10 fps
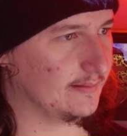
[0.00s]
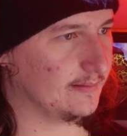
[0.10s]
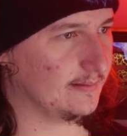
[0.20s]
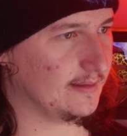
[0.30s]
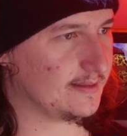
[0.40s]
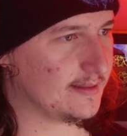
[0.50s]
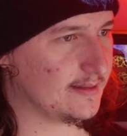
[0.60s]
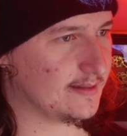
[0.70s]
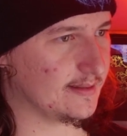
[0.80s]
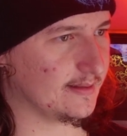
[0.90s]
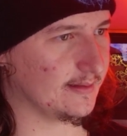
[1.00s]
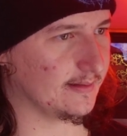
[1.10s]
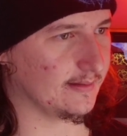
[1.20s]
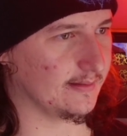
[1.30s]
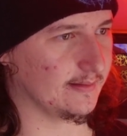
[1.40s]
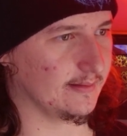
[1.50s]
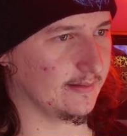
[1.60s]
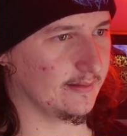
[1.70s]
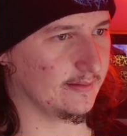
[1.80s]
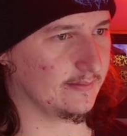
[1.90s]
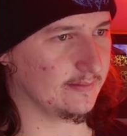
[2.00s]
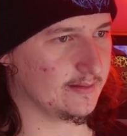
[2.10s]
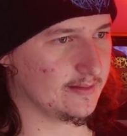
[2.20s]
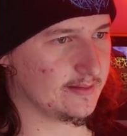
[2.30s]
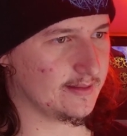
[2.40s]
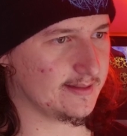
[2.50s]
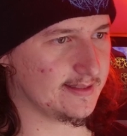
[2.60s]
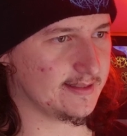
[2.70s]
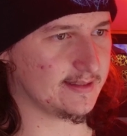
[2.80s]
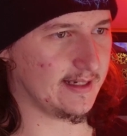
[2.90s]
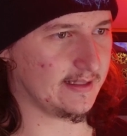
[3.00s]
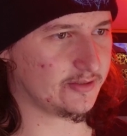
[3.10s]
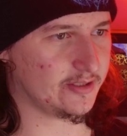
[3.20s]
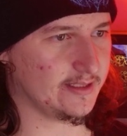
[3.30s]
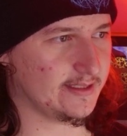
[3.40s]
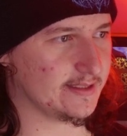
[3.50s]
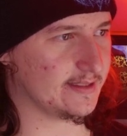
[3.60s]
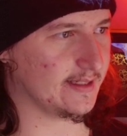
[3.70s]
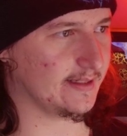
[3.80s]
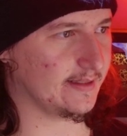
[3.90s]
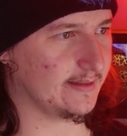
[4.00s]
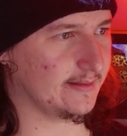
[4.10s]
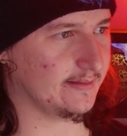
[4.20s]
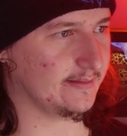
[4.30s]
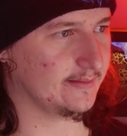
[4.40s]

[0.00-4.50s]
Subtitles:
let's see. Does it actually say